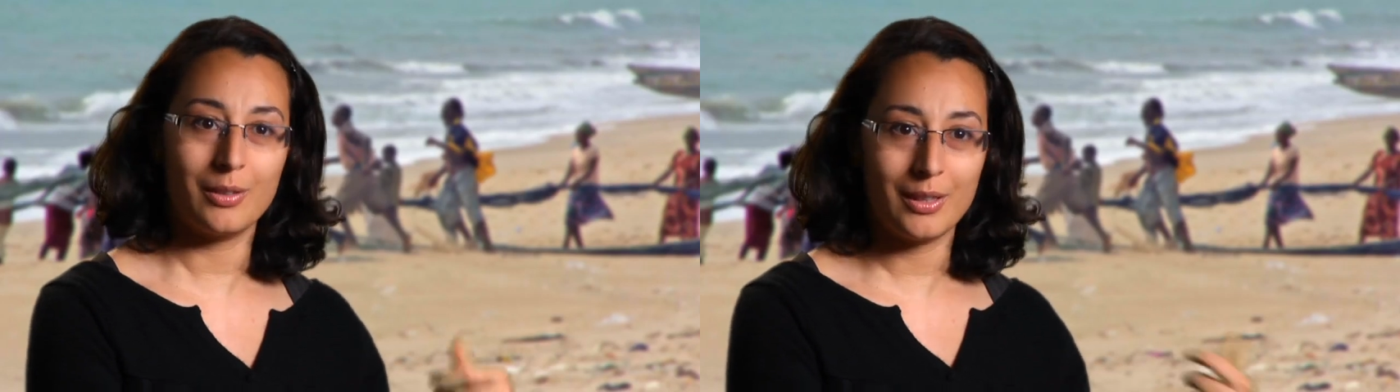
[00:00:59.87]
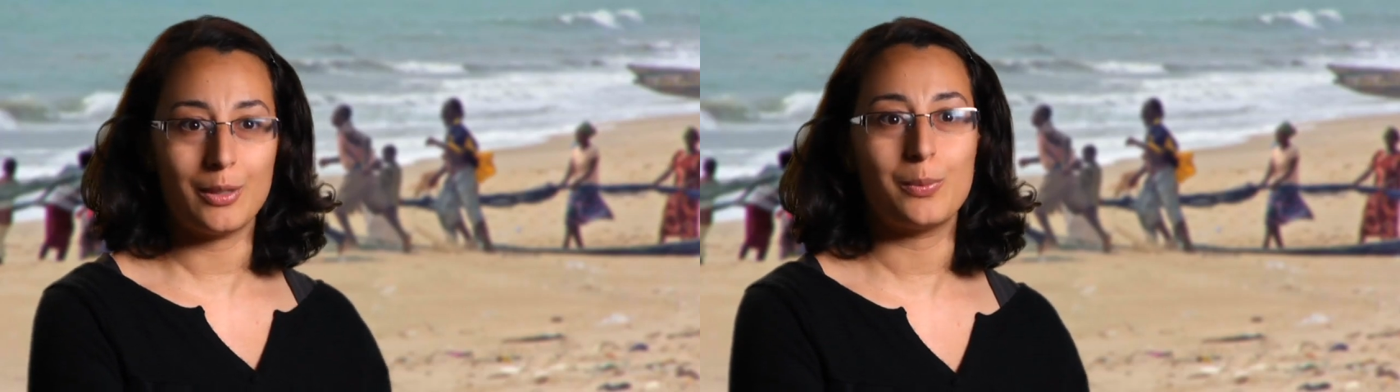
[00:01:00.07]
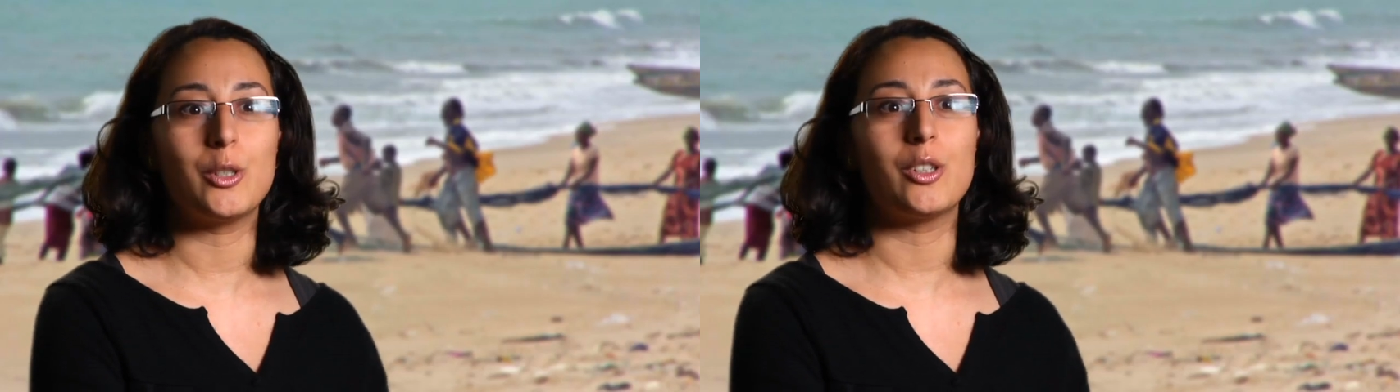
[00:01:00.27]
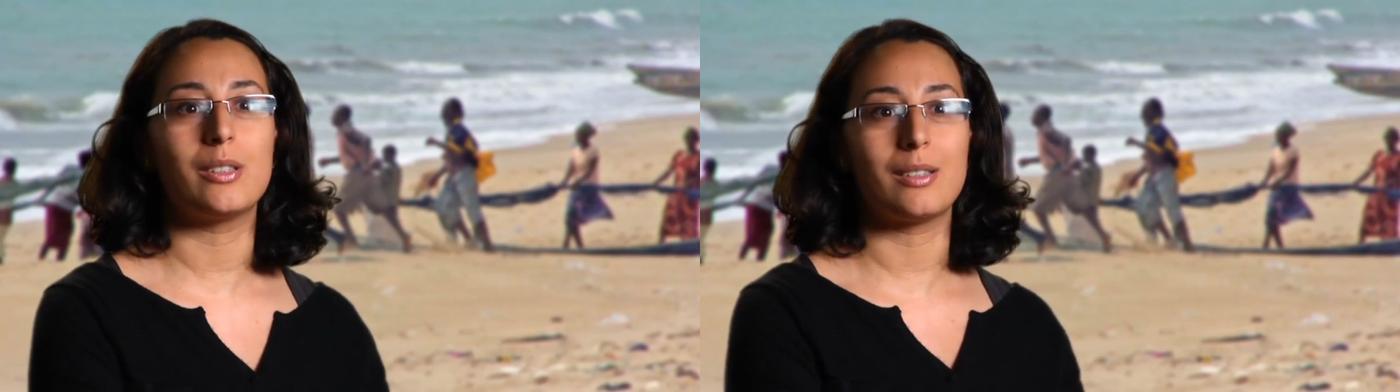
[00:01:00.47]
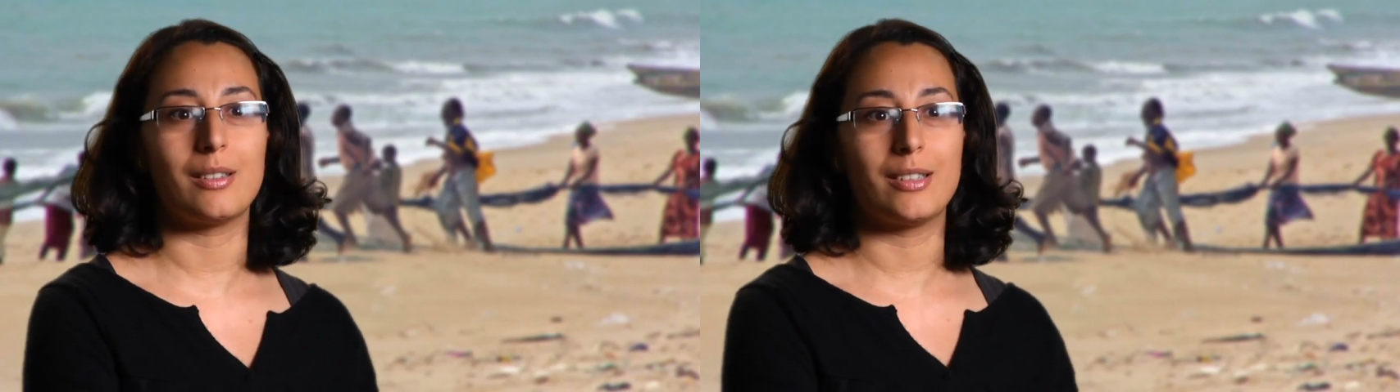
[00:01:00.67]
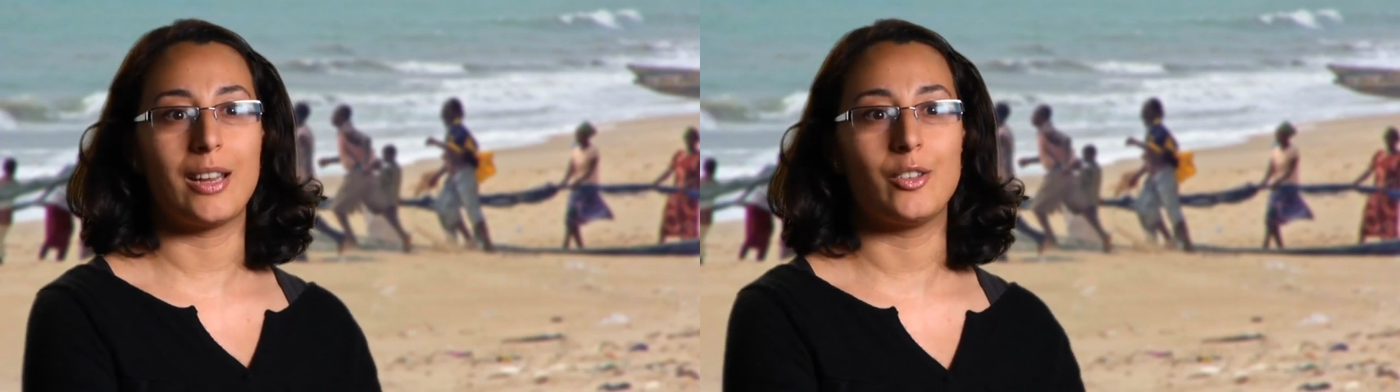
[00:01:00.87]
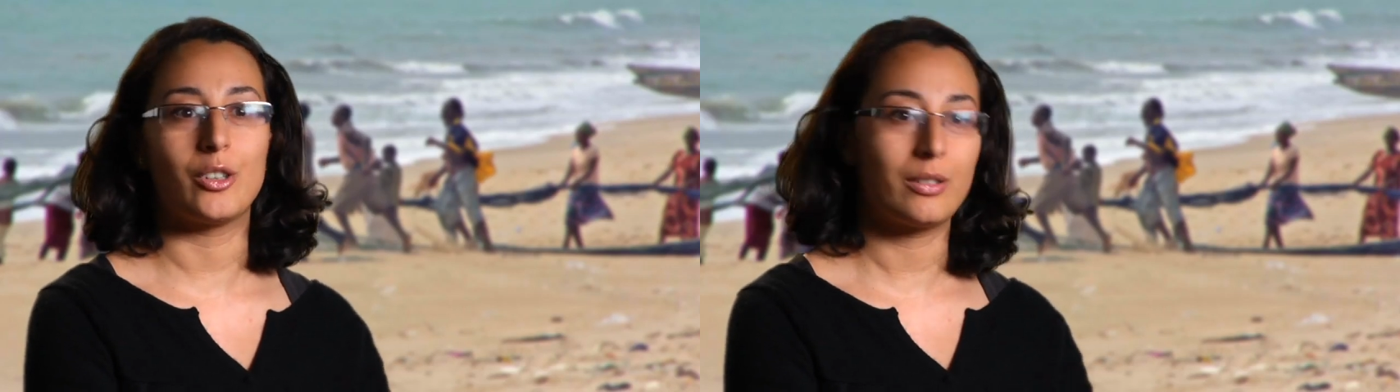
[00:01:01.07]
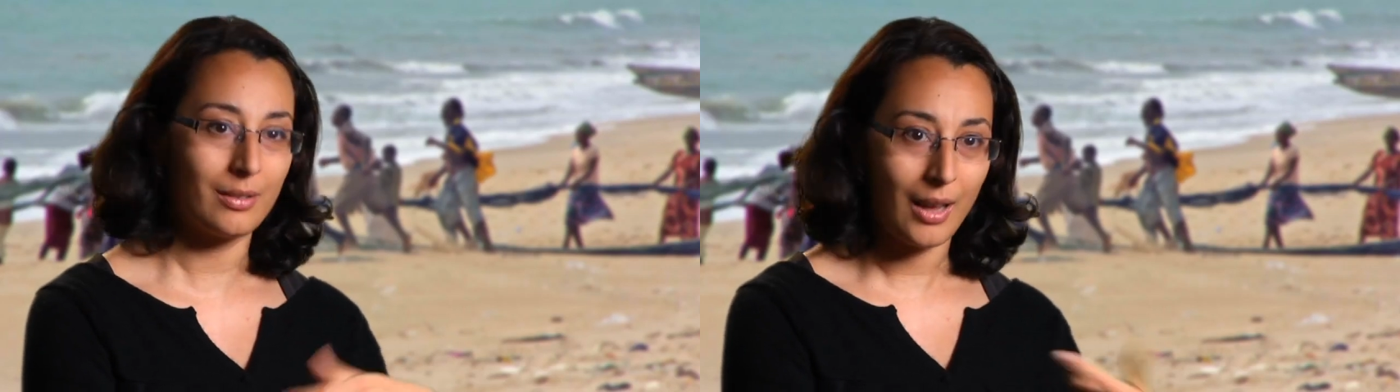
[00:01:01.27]
Each species is
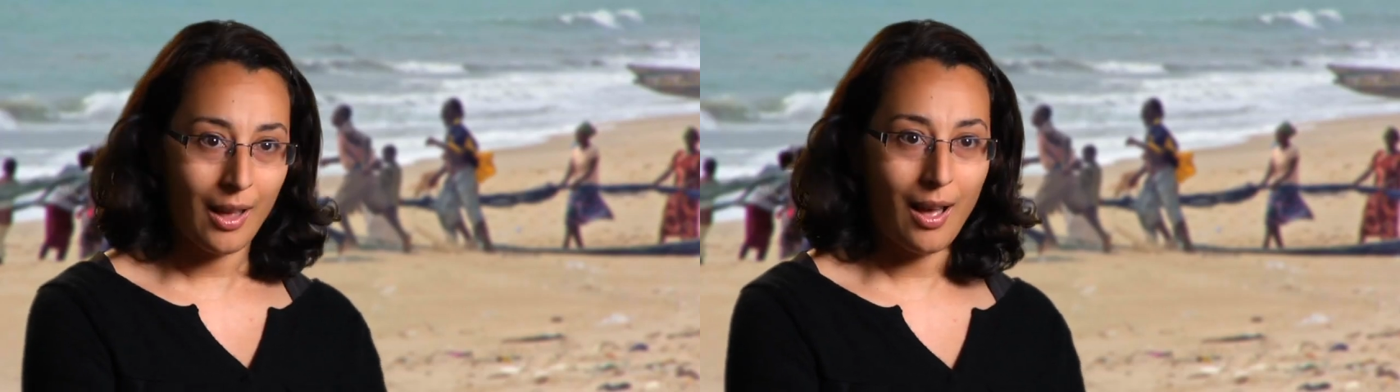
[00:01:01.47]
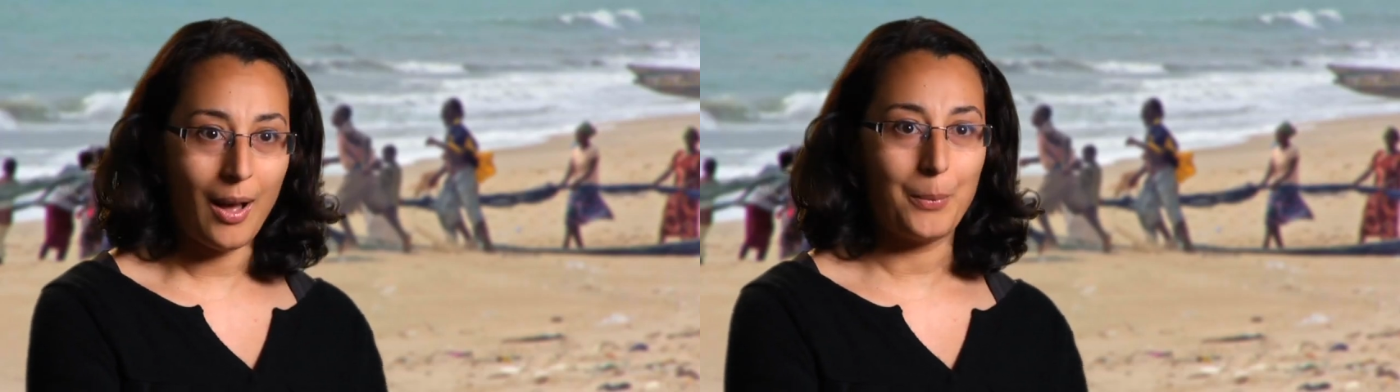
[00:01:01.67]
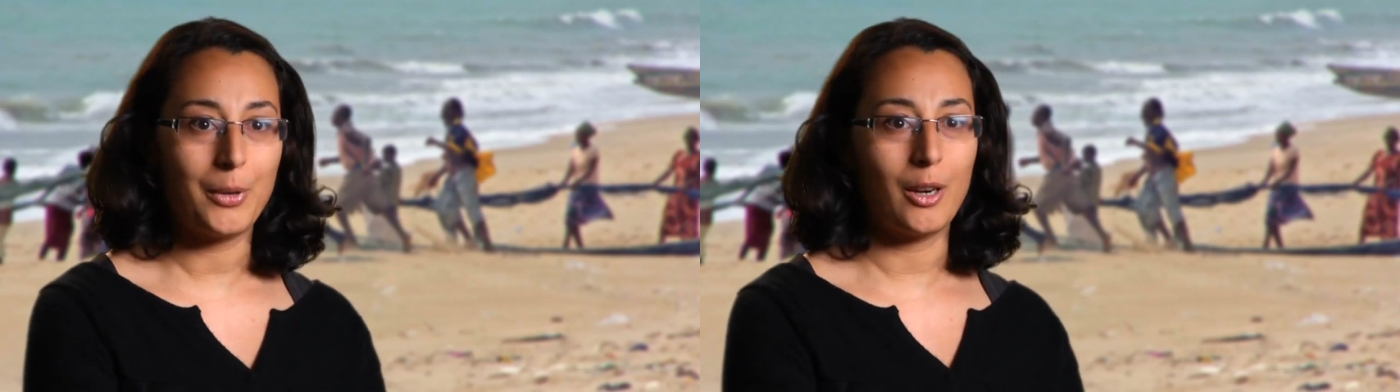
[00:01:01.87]
endangered, a